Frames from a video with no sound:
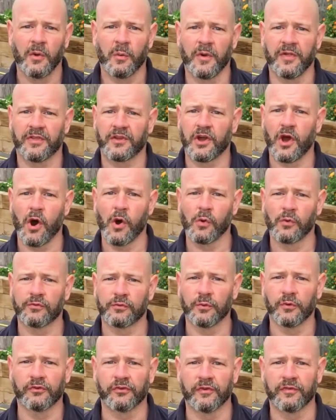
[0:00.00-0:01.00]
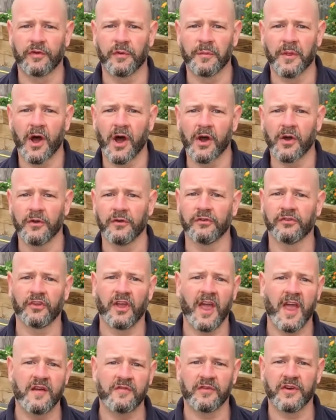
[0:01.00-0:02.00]
with cold water from the hose
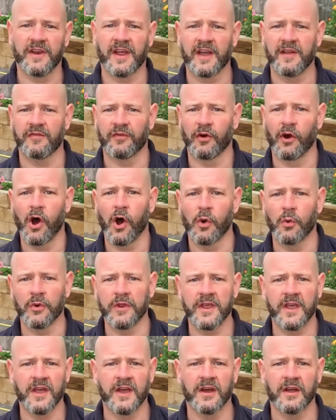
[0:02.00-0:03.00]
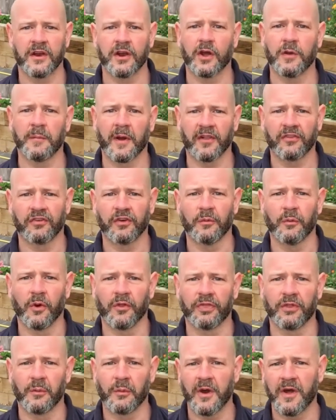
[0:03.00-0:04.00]
every day for a whole year, no matter
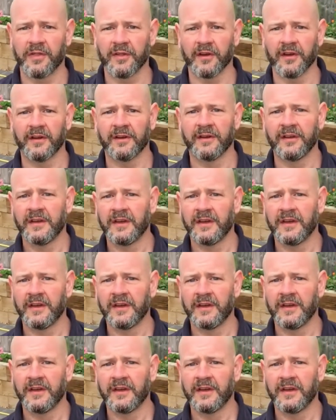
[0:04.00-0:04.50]
what the weather.